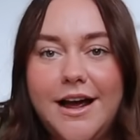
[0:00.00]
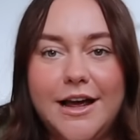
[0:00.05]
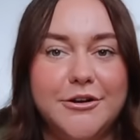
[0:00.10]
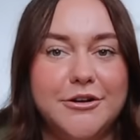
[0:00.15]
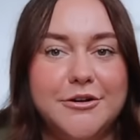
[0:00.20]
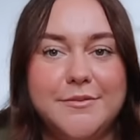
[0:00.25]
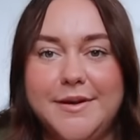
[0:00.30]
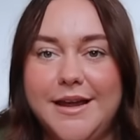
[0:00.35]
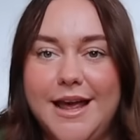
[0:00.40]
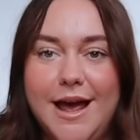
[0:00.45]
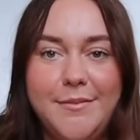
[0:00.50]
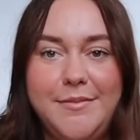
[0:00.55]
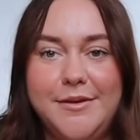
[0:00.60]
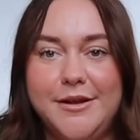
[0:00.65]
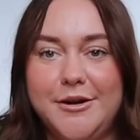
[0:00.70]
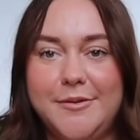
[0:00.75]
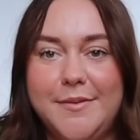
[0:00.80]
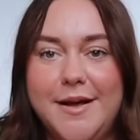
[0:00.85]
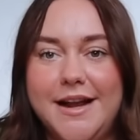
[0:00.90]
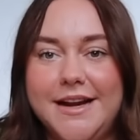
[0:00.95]
I couldn't be
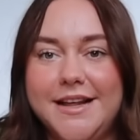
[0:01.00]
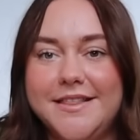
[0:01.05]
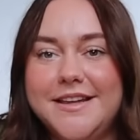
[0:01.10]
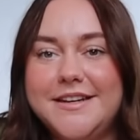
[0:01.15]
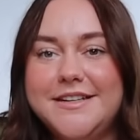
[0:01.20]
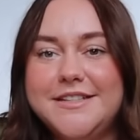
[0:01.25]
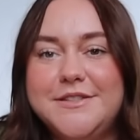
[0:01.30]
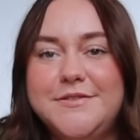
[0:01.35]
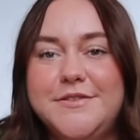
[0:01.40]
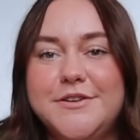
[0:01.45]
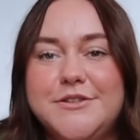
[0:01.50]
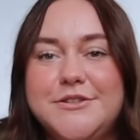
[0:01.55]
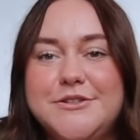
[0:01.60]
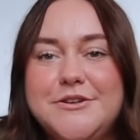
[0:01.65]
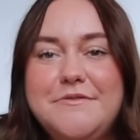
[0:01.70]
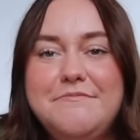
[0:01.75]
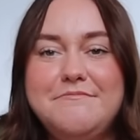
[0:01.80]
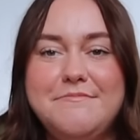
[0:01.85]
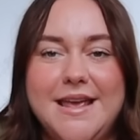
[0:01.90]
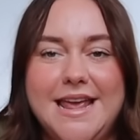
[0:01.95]
happier about it. They just feel
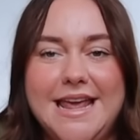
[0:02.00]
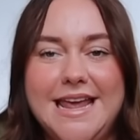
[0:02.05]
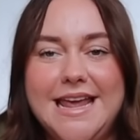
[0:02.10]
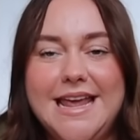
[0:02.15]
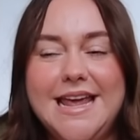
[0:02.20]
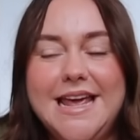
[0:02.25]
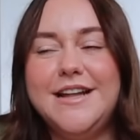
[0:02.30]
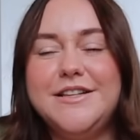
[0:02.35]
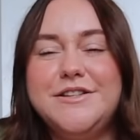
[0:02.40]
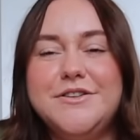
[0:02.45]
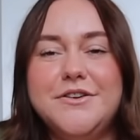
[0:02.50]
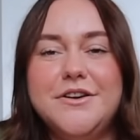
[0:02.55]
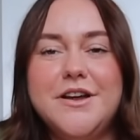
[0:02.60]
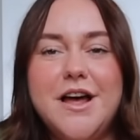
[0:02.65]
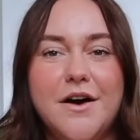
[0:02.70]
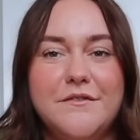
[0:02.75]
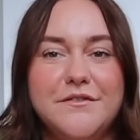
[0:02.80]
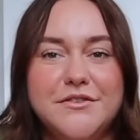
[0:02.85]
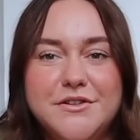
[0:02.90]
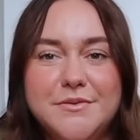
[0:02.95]
so me and so
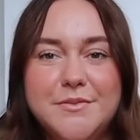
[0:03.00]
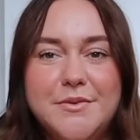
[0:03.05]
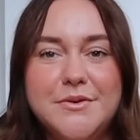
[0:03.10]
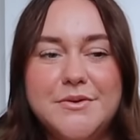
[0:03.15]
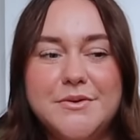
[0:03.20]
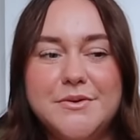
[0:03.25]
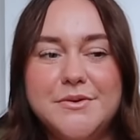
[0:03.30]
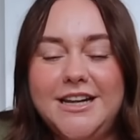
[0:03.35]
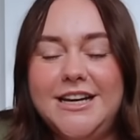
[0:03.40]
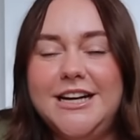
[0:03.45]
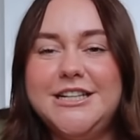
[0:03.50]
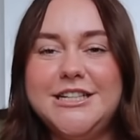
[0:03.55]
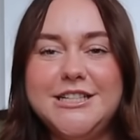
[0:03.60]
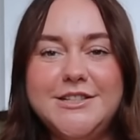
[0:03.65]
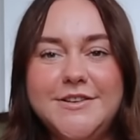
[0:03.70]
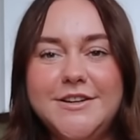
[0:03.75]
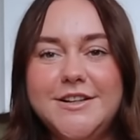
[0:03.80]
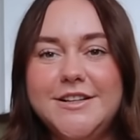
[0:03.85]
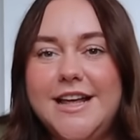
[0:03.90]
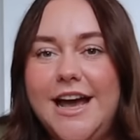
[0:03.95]
comfortable, and I
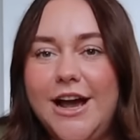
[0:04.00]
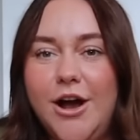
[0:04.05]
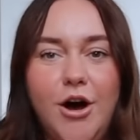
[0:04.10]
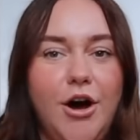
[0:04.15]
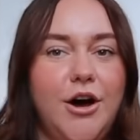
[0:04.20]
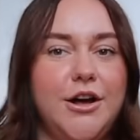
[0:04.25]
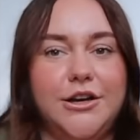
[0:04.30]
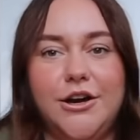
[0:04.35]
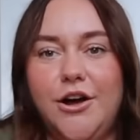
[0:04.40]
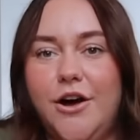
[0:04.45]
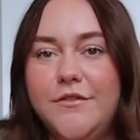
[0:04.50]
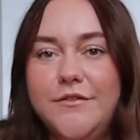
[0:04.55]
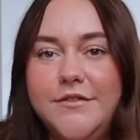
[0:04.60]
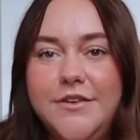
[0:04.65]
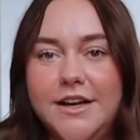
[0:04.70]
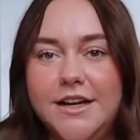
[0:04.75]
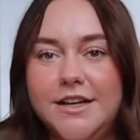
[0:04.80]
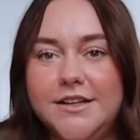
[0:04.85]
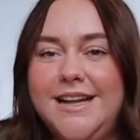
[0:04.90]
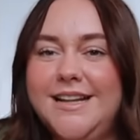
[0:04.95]
just feel like hot and
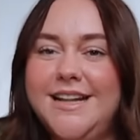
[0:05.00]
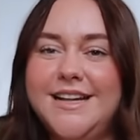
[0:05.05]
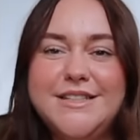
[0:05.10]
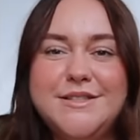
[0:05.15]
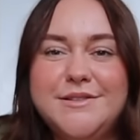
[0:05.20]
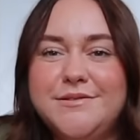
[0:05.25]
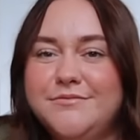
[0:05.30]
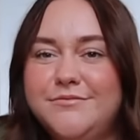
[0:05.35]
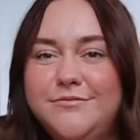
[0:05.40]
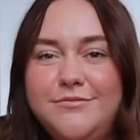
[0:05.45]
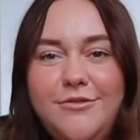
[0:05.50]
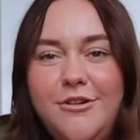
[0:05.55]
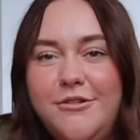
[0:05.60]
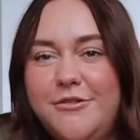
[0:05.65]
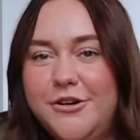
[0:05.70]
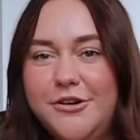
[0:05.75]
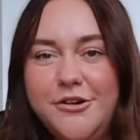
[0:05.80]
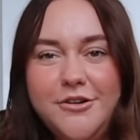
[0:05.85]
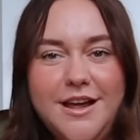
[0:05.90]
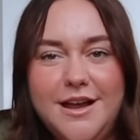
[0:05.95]
confident, and that's what
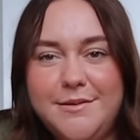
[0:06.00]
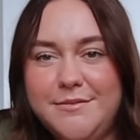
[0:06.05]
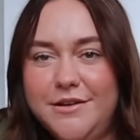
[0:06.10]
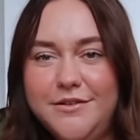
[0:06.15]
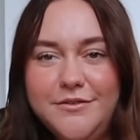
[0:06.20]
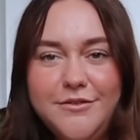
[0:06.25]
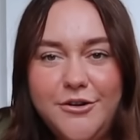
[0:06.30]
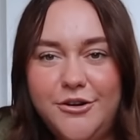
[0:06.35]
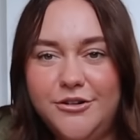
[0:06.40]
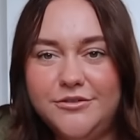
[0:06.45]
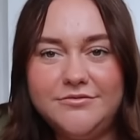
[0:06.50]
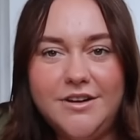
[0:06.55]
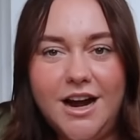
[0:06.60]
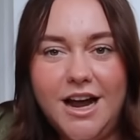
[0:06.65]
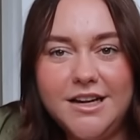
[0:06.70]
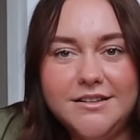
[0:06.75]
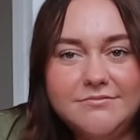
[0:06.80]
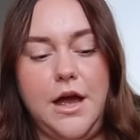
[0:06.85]
we're all aiming for, right?